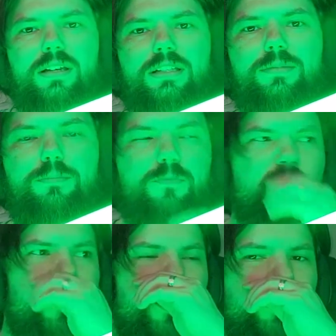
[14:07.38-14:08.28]
It's
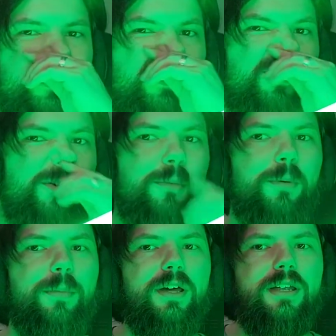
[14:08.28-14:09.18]
fairly normal,
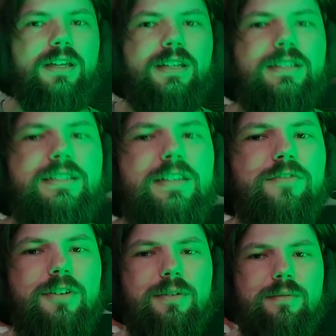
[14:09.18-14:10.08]
but it is
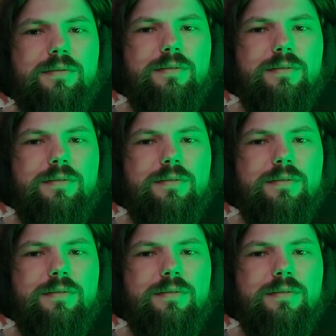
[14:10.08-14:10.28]
different.